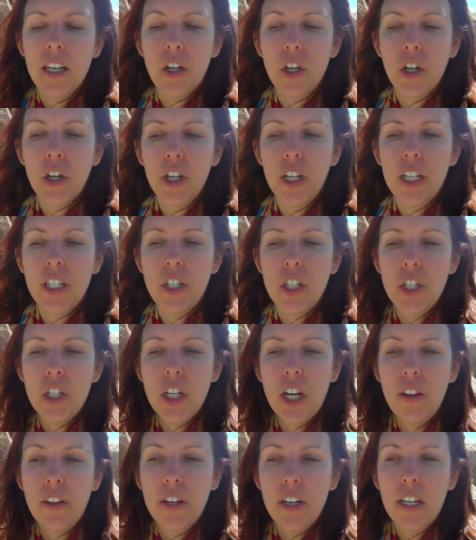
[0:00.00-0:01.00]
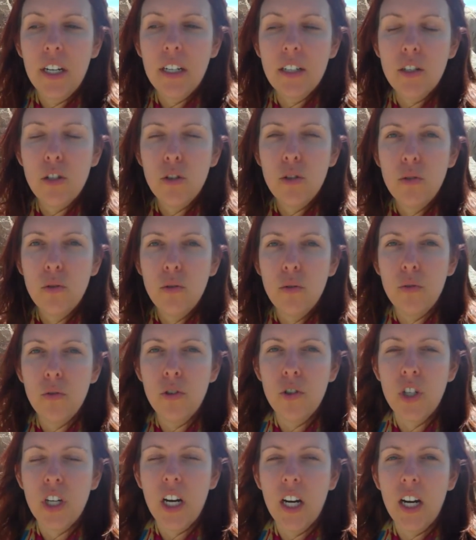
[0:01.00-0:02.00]
encourage each other to
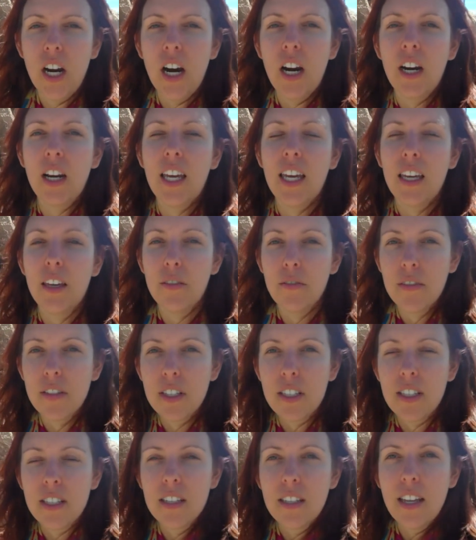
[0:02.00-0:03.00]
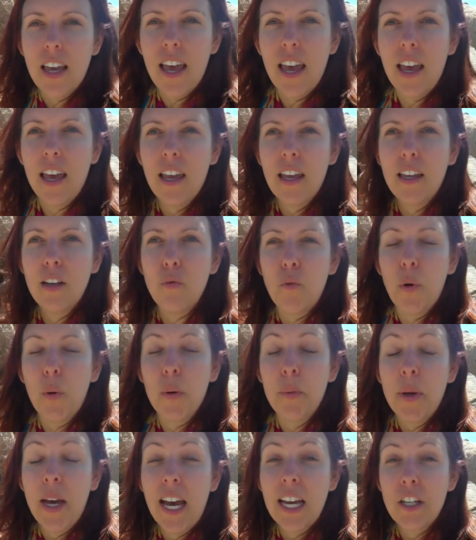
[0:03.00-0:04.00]
share our gifts and what
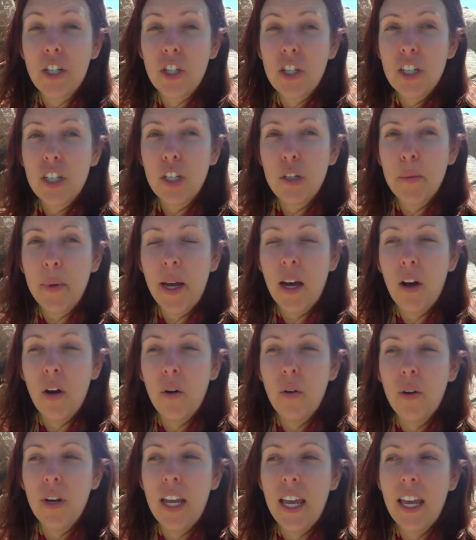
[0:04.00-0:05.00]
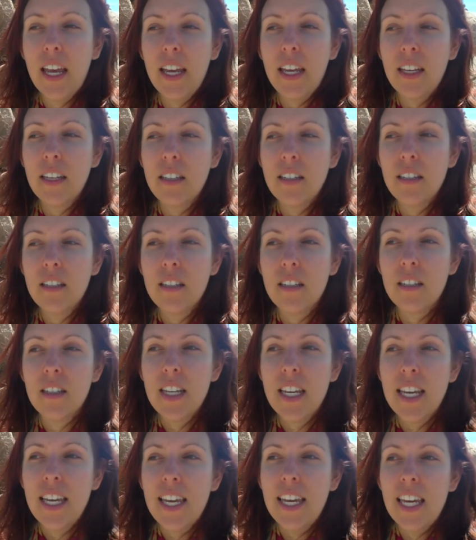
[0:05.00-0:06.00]
we're passionate about. And
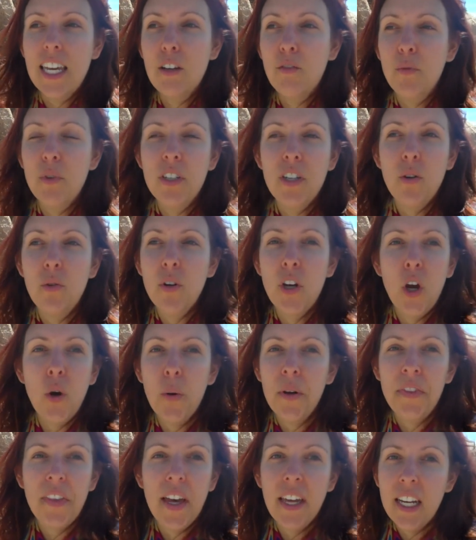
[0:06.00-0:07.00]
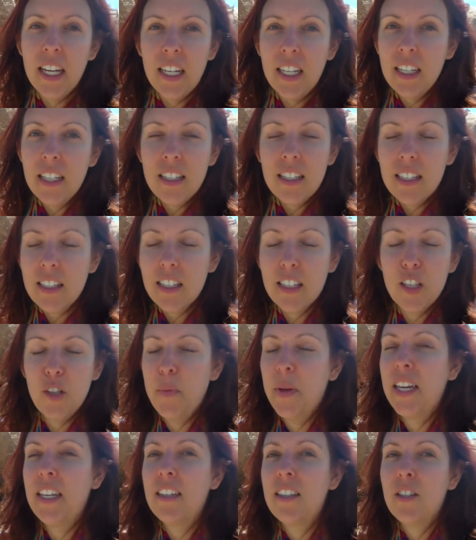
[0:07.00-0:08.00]
if we don't know what that is, it's a
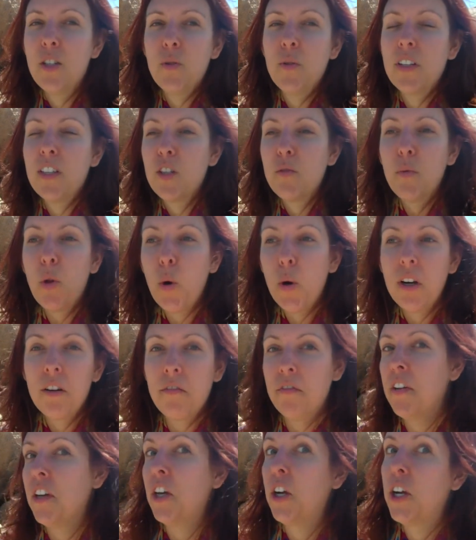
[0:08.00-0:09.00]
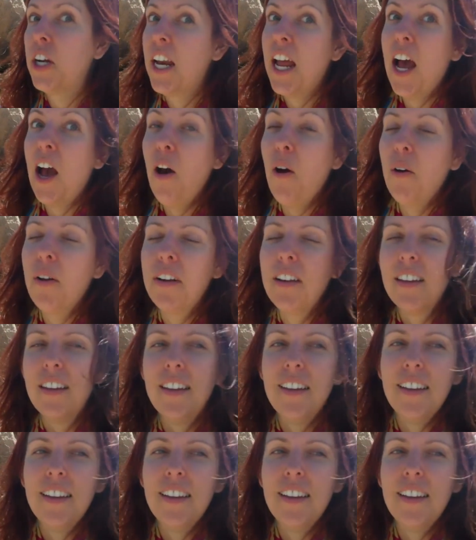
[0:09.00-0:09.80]
space to explore and figure it out.